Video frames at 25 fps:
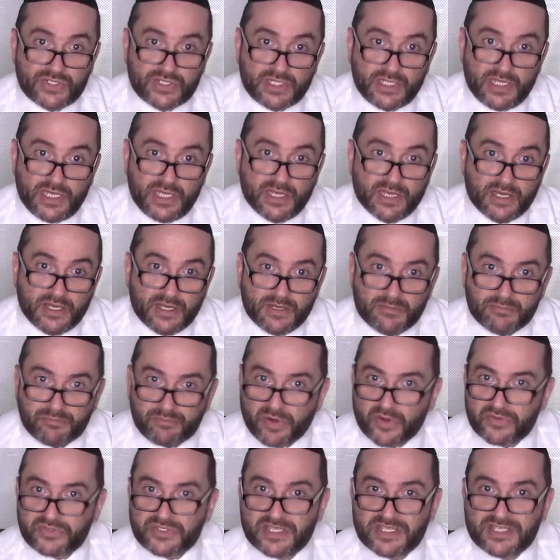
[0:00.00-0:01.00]
the
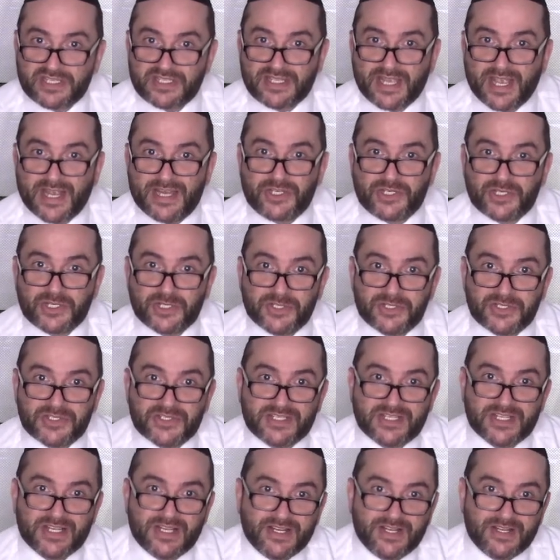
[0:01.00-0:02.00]

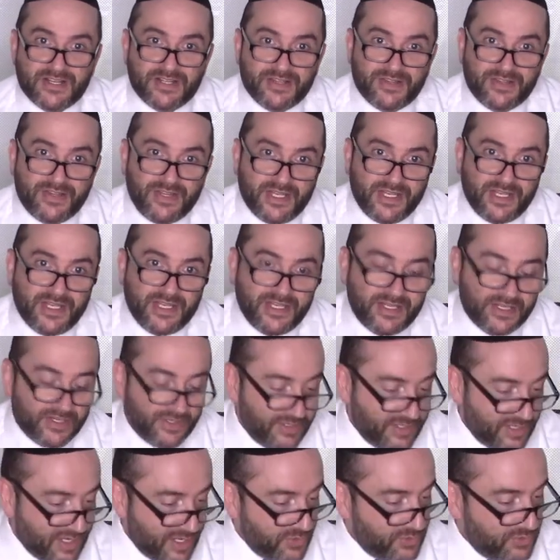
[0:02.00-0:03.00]
protestations, the
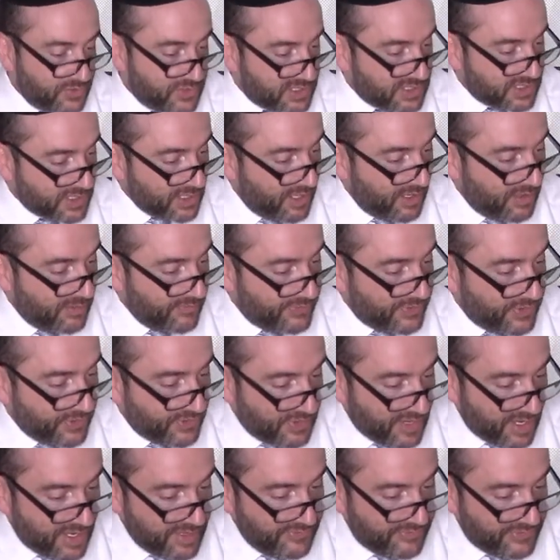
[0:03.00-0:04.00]
notes of the
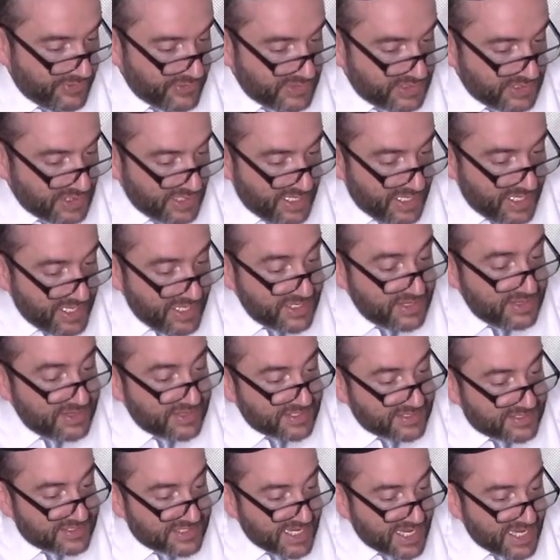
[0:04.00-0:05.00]
Raivad in
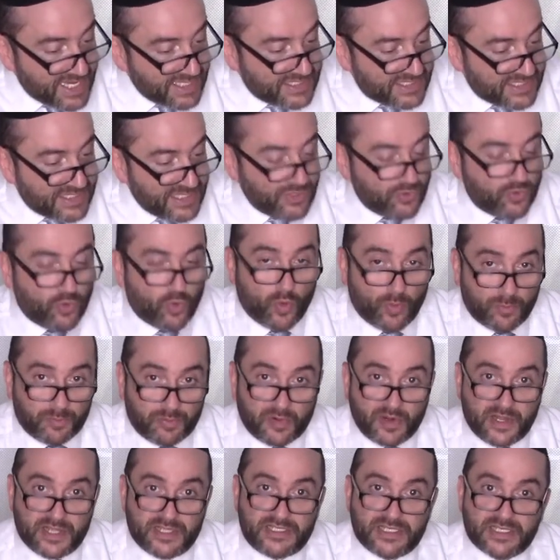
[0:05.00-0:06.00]
the text,
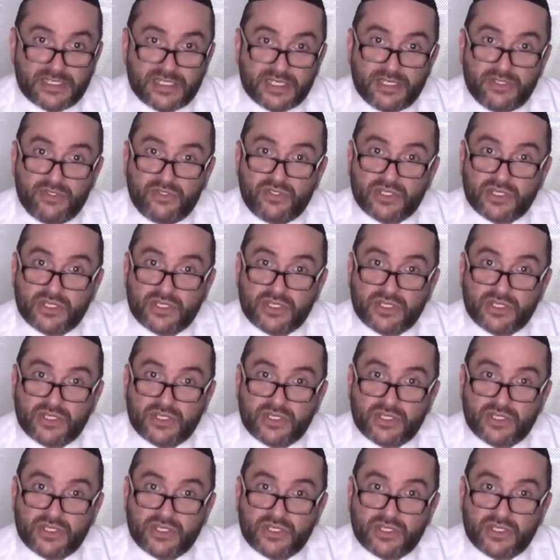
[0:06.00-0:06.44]
incorporated into